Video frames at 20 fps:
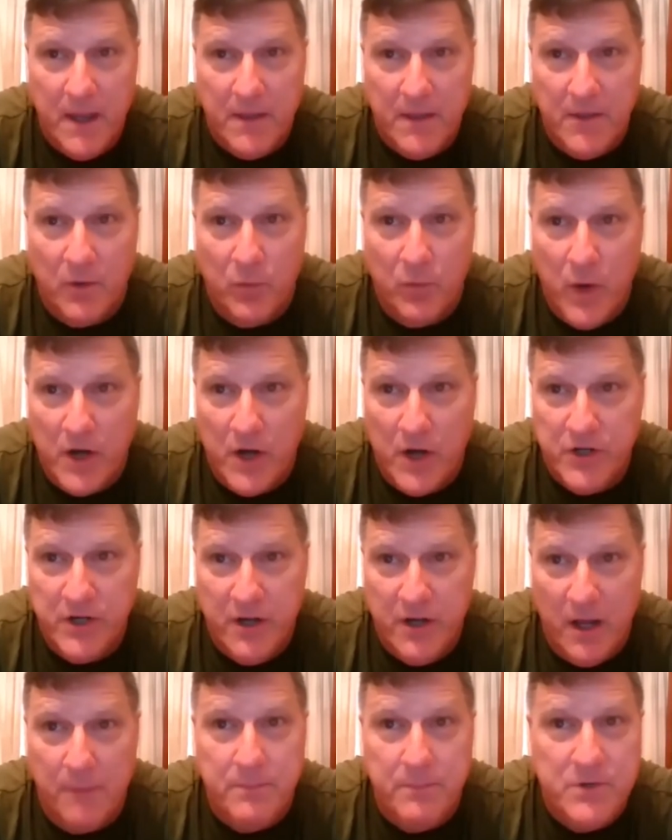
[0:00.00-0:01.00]

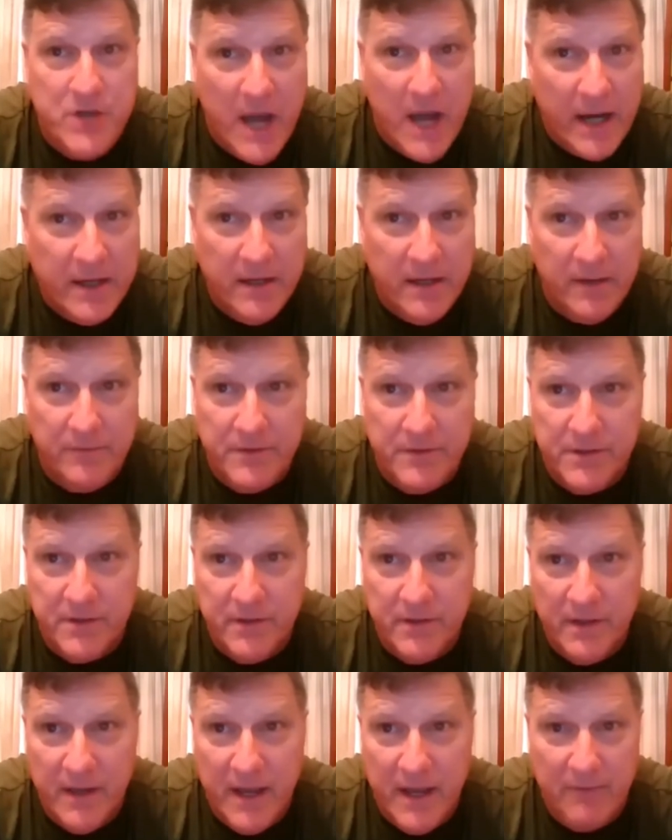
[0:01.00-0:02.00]
Russian objectives
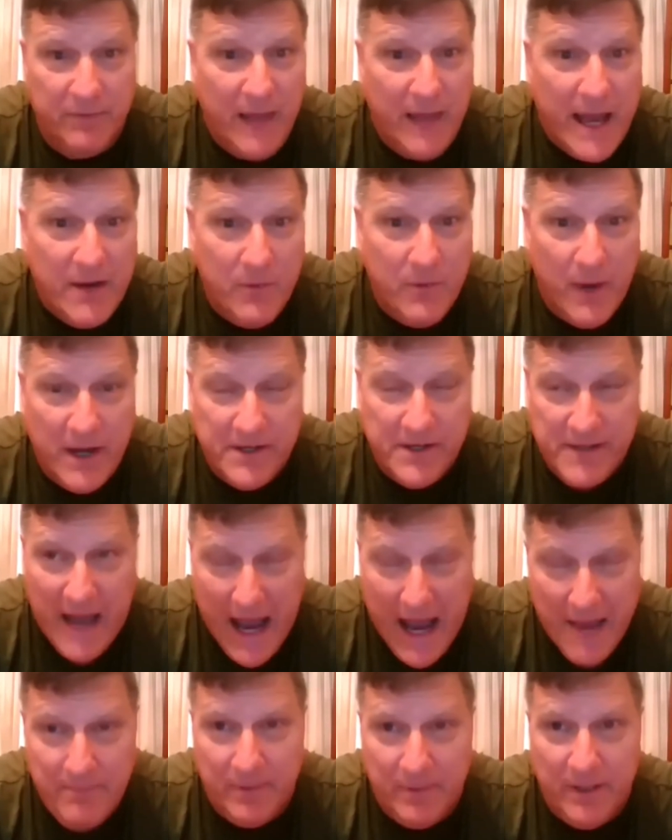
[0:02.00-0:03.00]
have likewise,
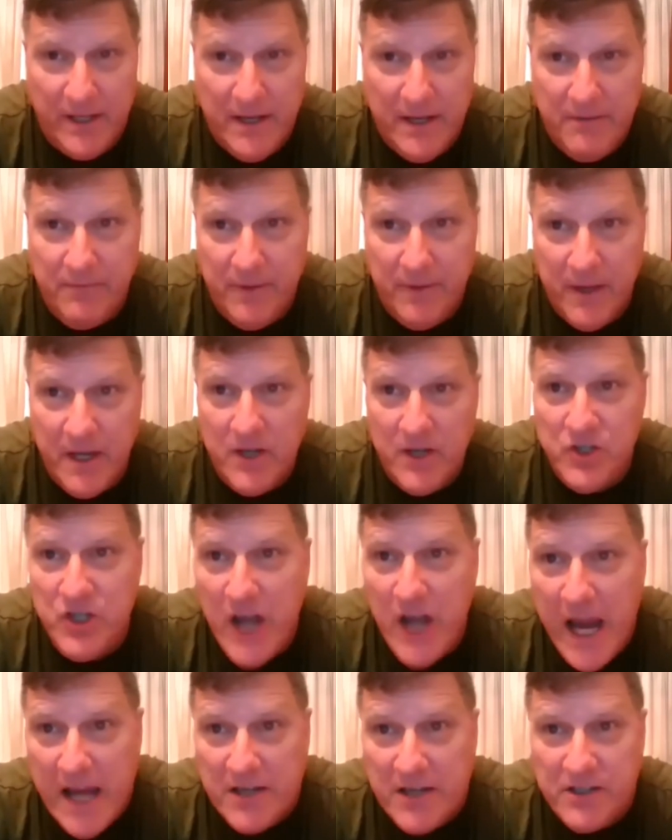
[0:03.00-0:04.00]
I believe,
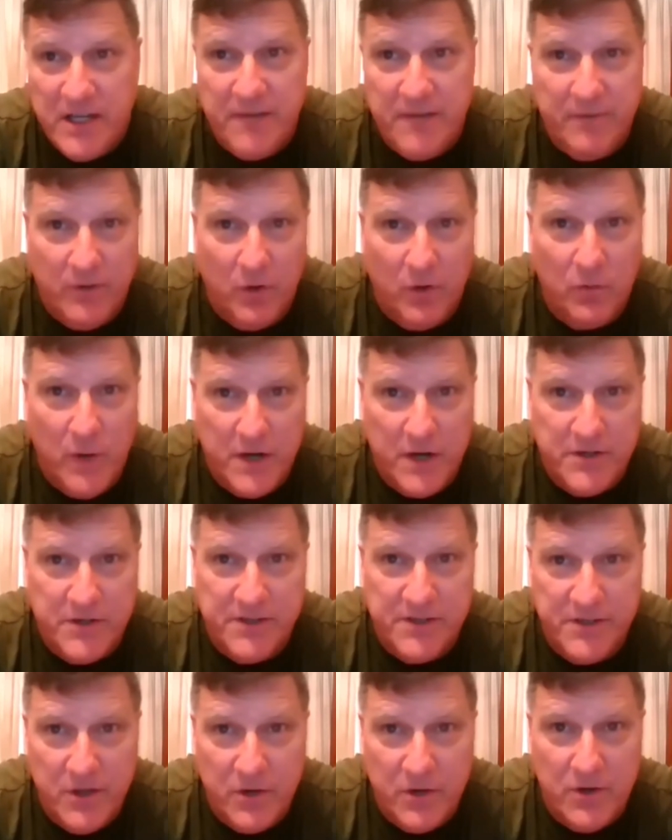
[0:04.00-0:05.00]
changed, even though Russia
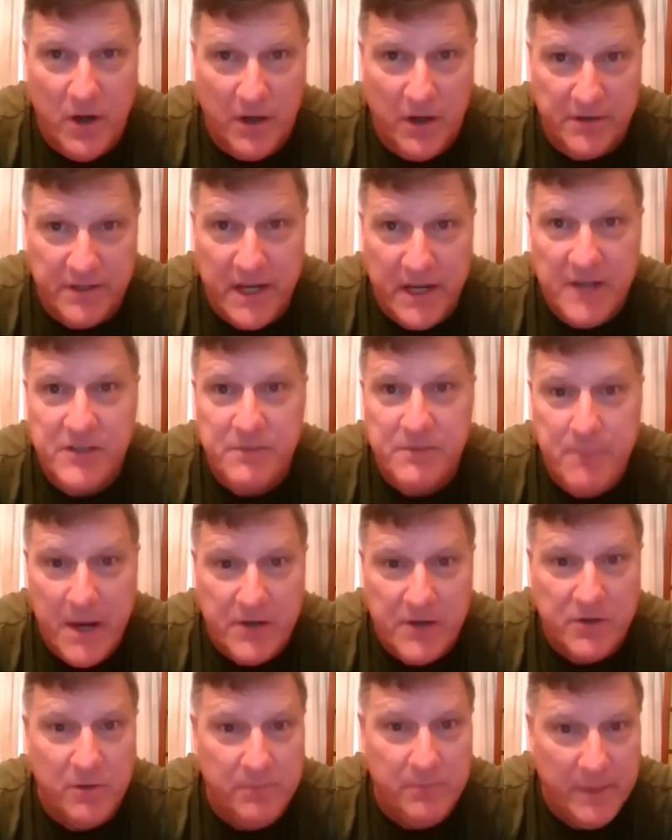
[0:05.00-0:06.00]
still calls it a
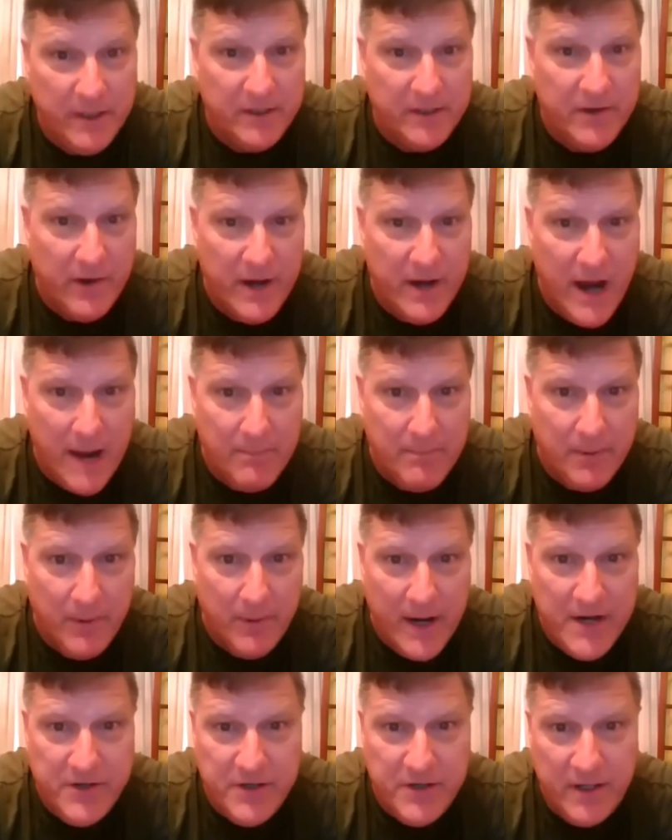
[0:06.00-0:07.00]
special military
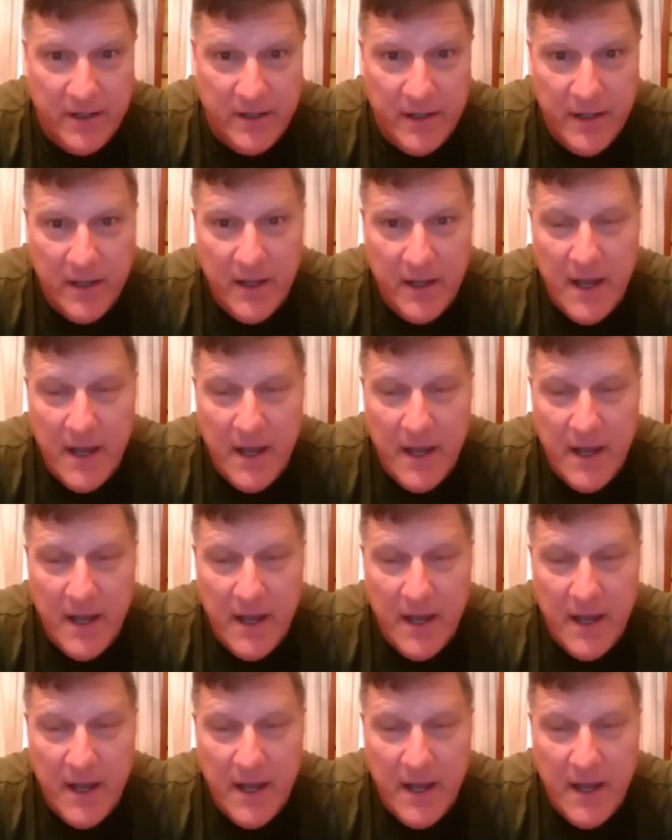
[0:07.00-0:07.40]
operation.